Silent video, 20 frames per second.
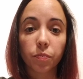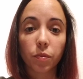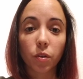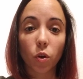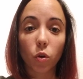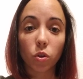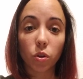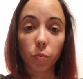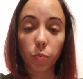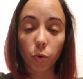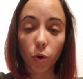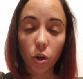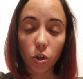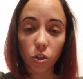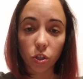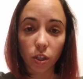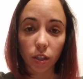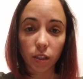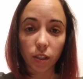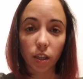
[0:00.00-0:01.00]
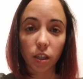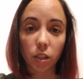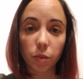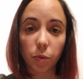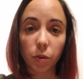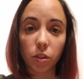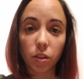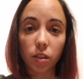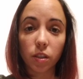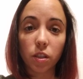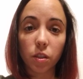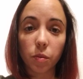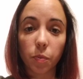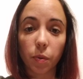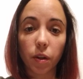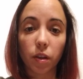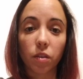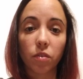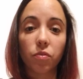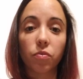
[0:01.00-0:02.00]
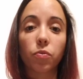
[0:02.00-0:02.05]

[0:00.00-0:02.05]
or the project that is participating,